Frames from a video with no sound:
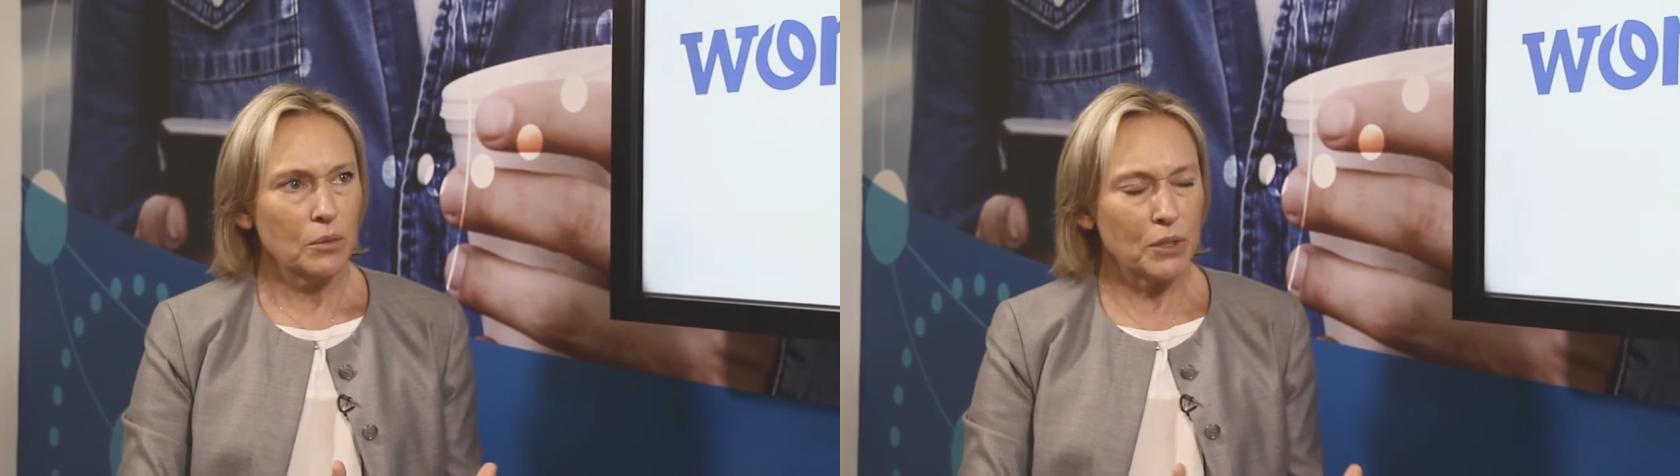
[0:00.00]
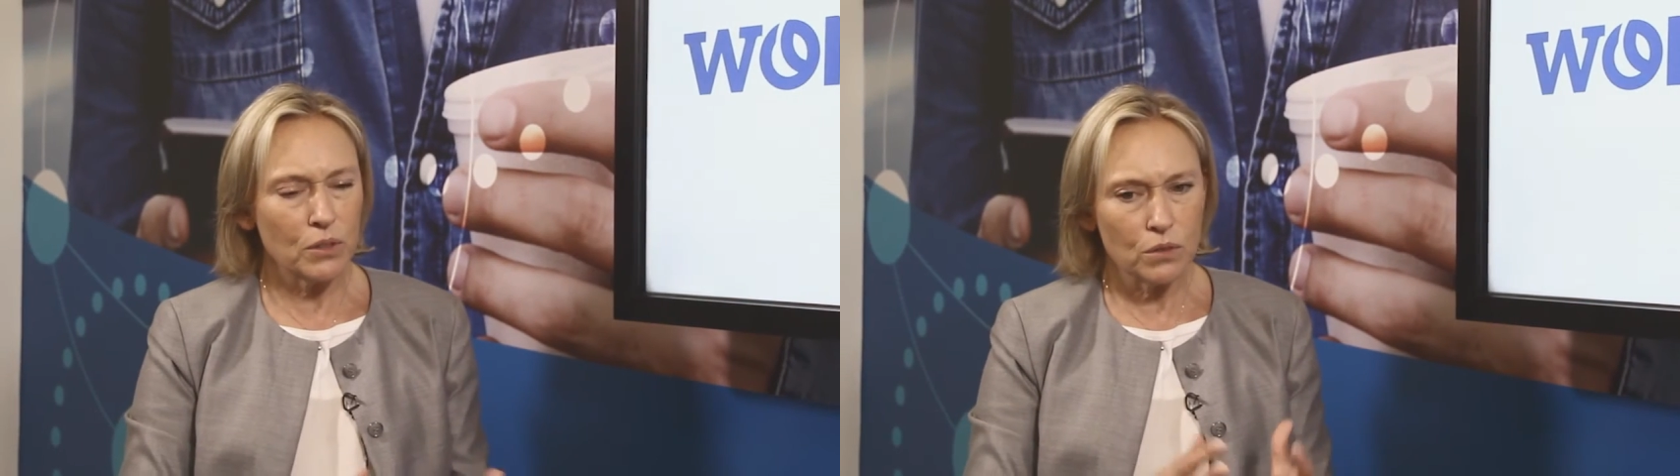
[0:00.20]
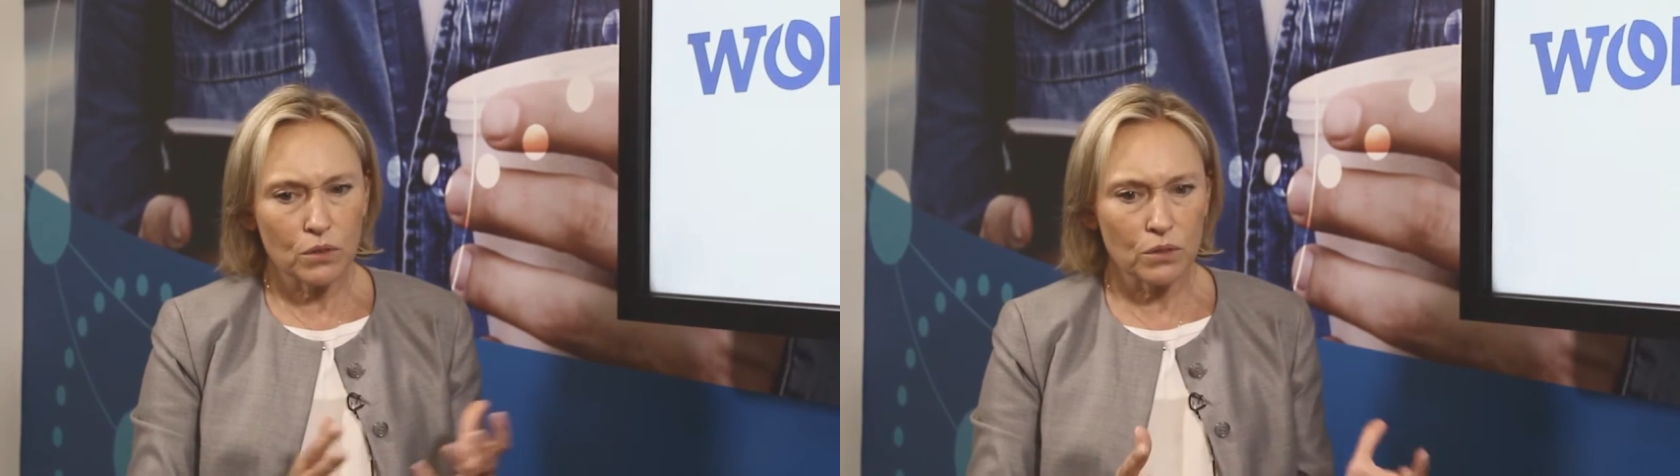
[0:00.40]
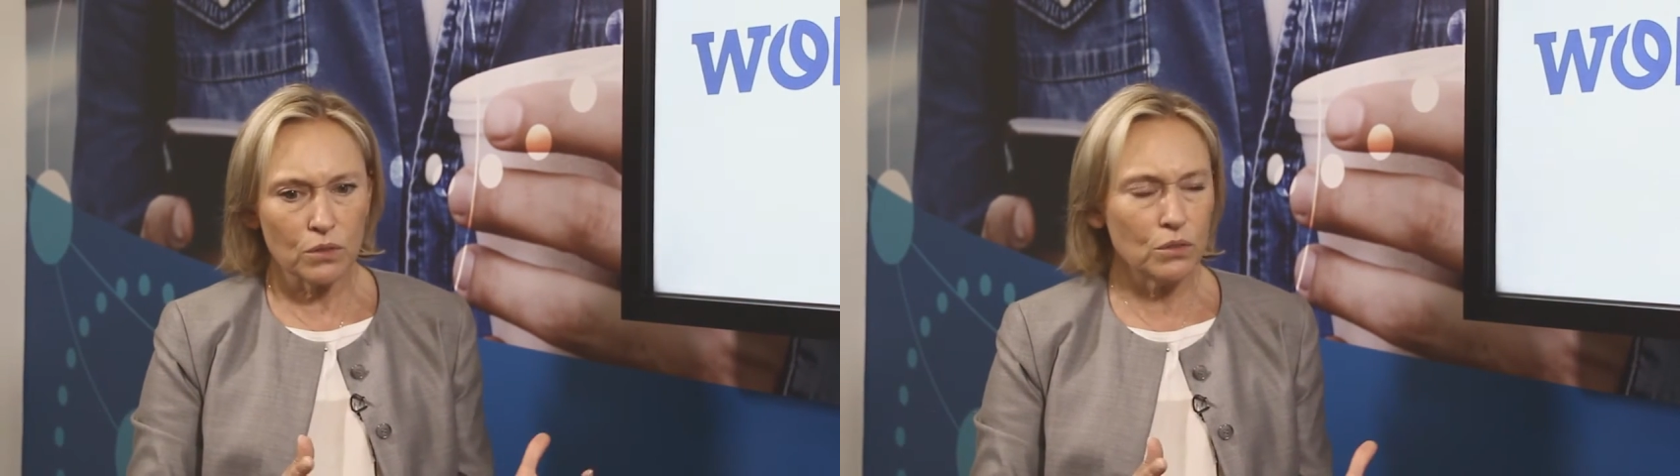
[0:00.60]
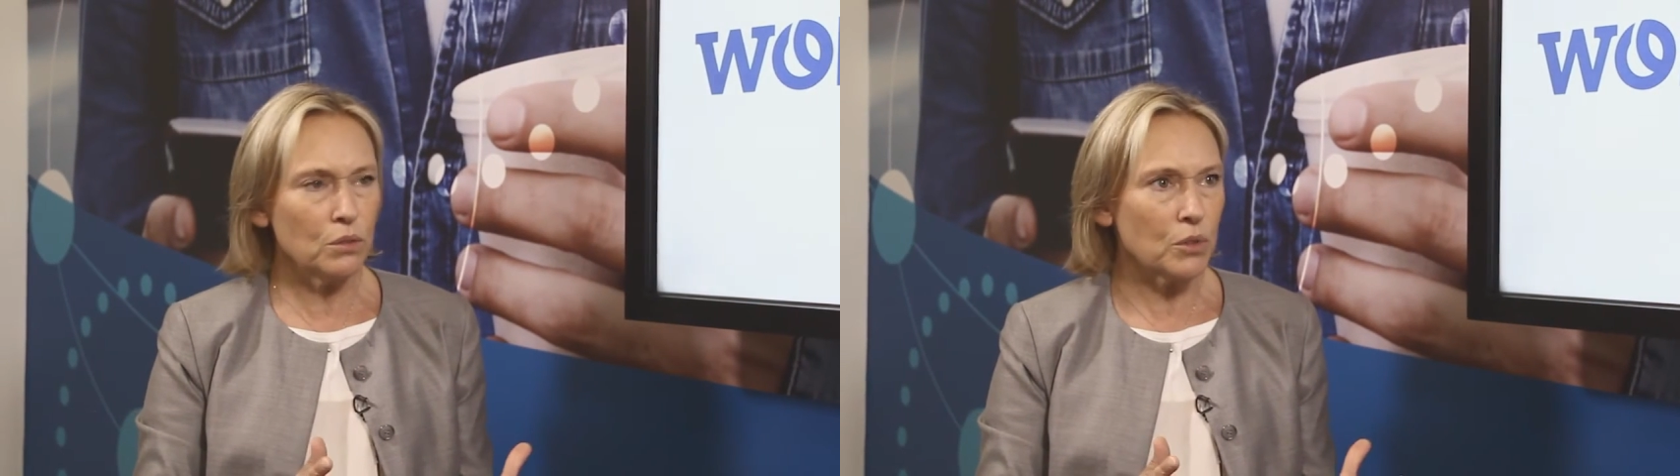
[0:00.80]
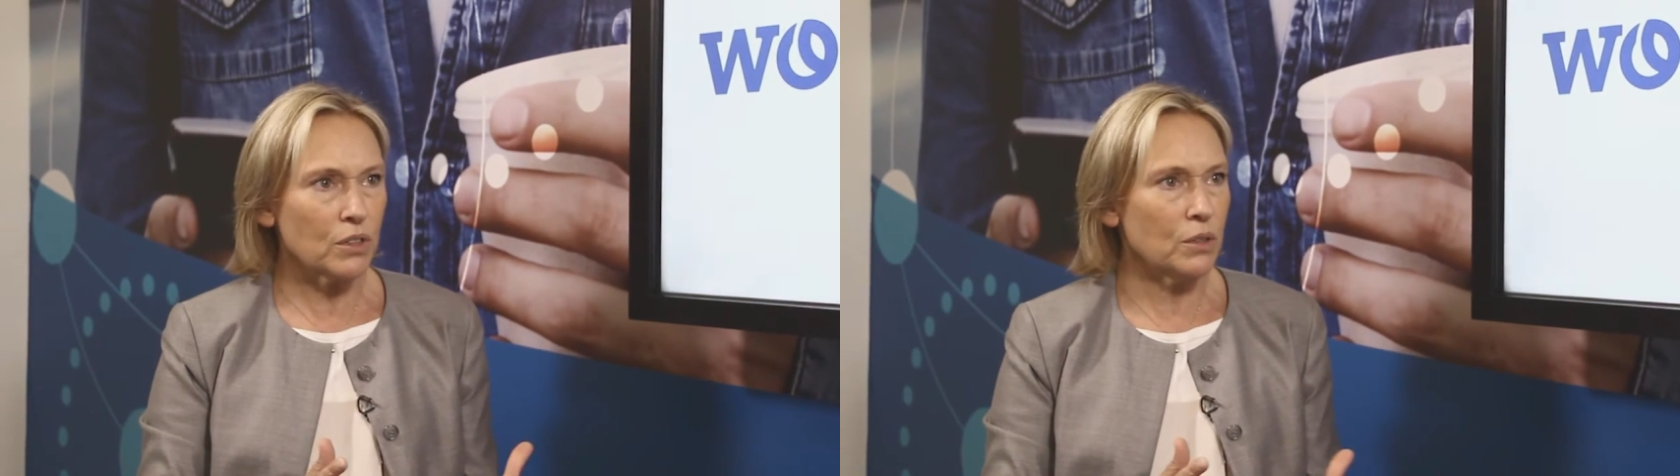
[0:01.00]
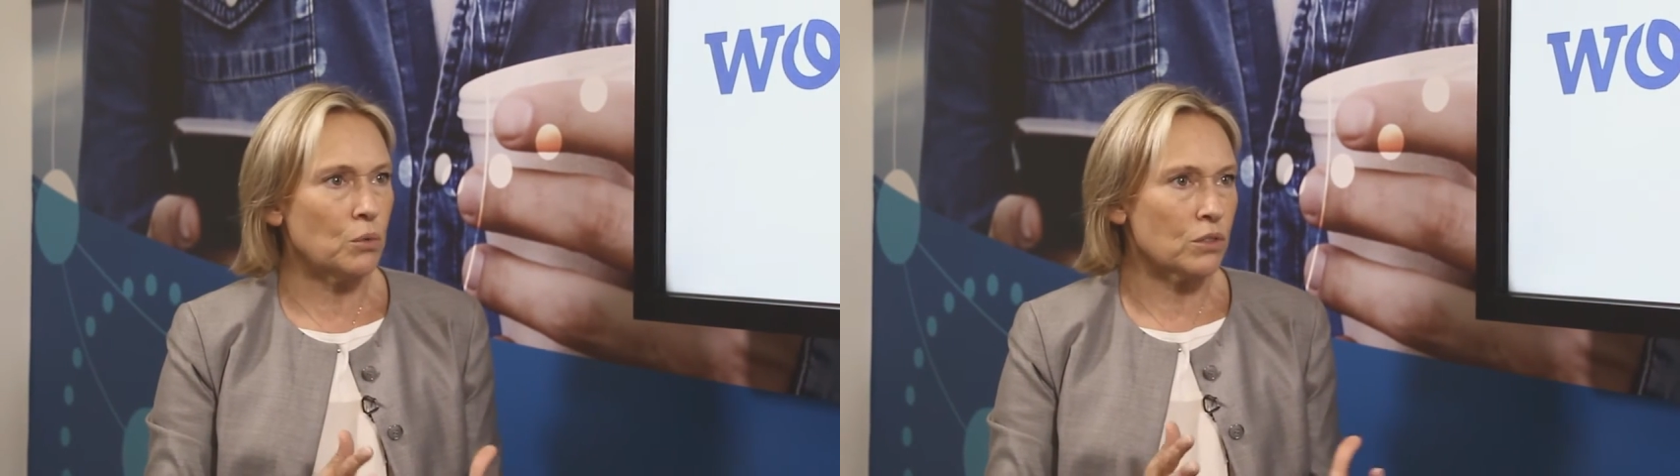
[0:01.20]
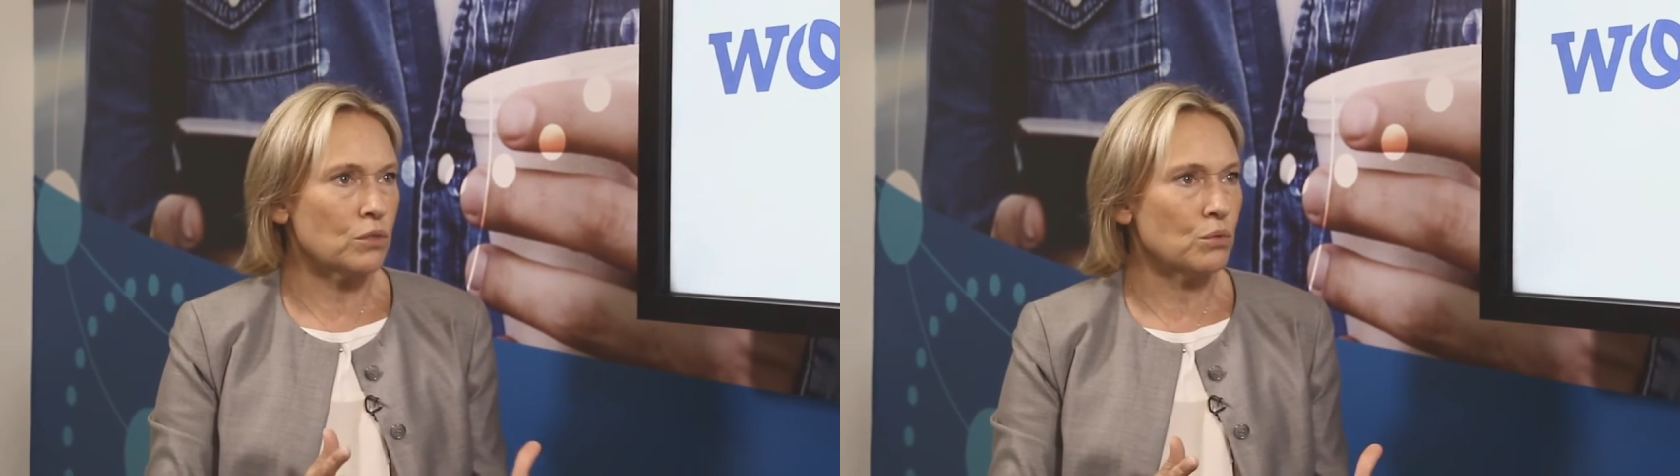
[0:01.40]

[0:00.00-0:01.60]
Because the consumer, he wants